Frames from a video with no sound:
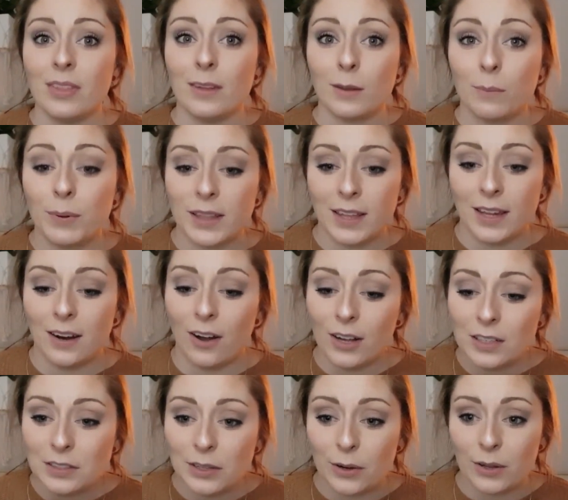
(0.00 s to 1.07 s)
But then
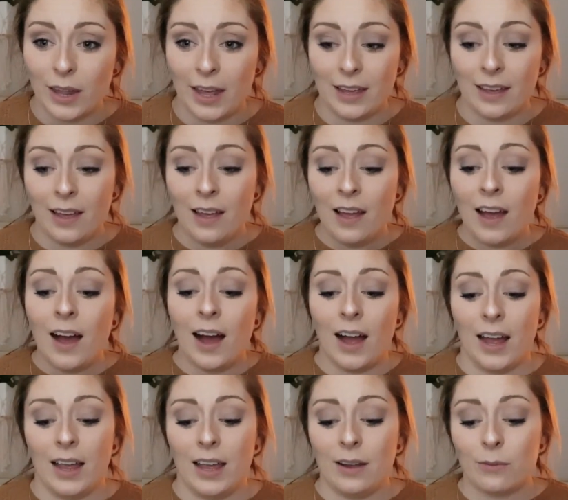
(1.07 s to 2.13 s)
also like
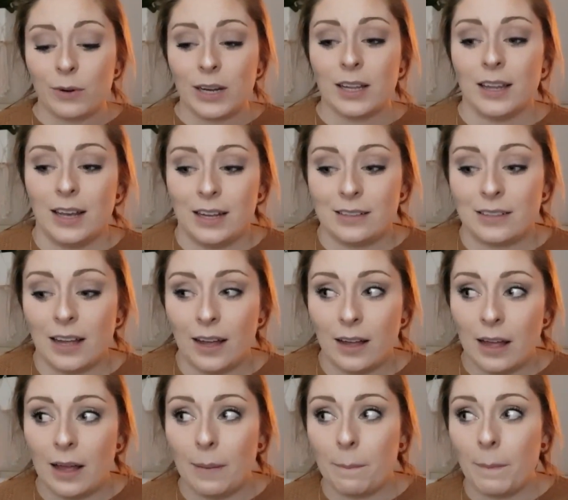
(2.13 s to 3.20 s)
I realized
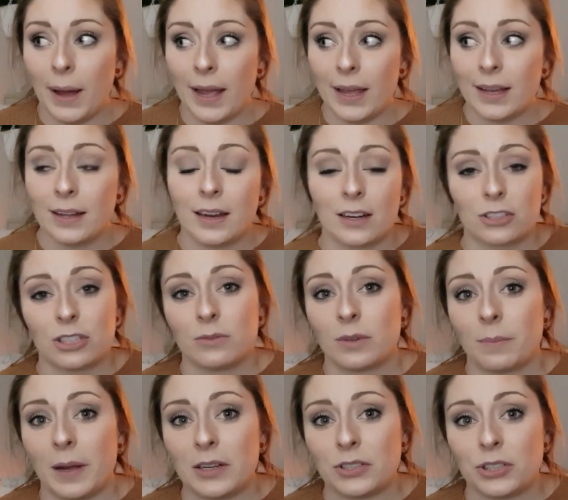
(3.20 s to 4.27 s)
that my connection with
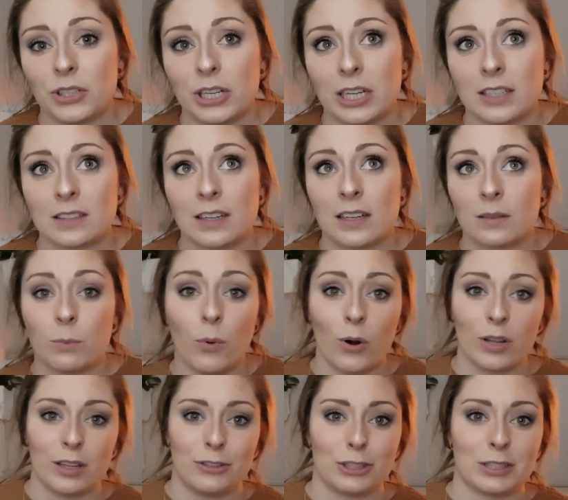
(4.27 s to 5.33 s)
my students is more
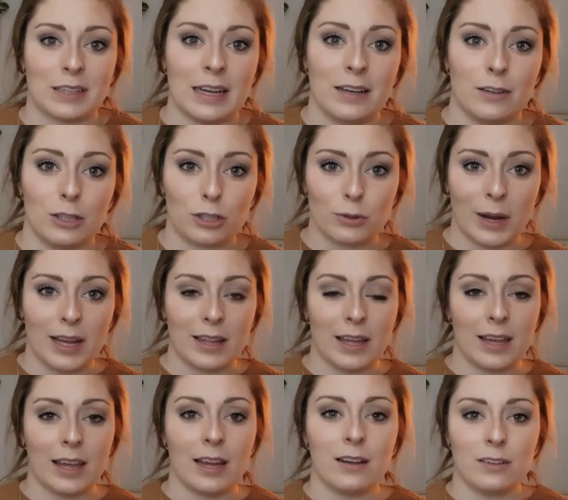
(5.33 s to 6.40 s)
than just English, right?
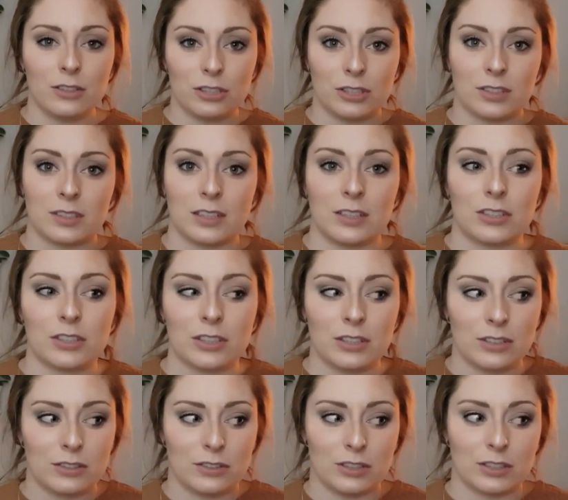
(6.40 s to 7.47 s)
Like English is this
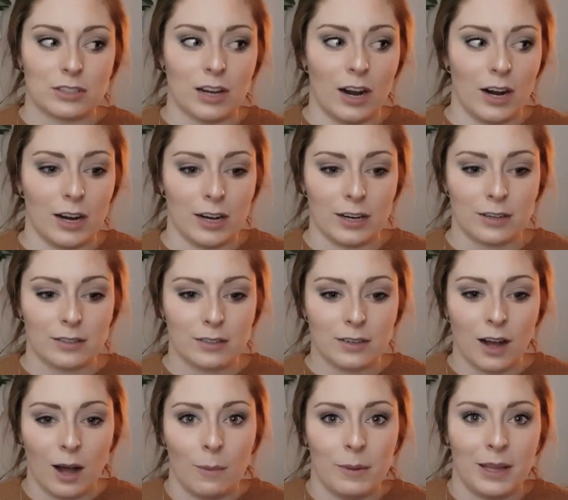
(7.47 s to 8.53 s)
just our
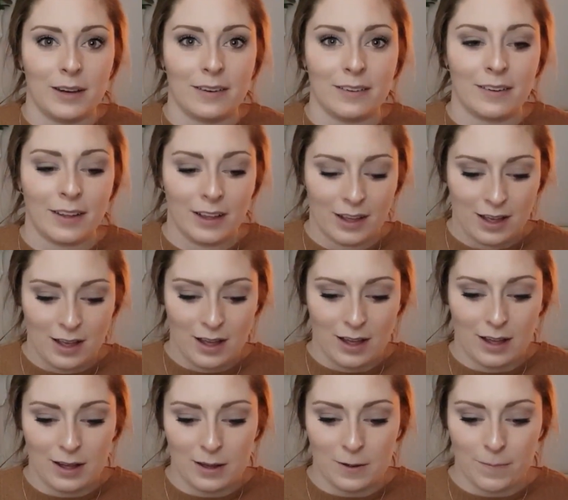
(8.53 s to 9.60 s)
common
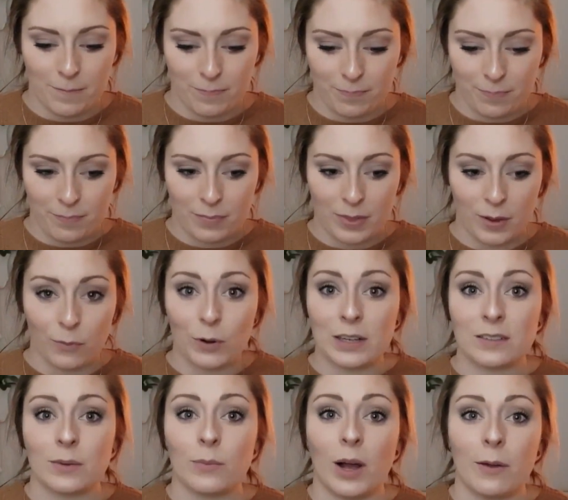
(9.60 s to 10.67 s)

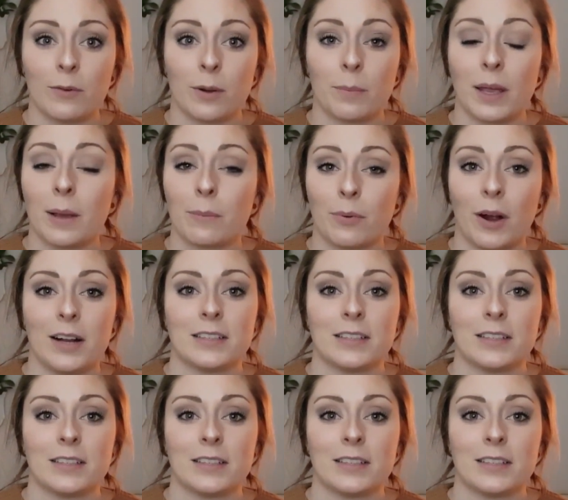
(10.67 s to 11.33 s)
reason why we're being brought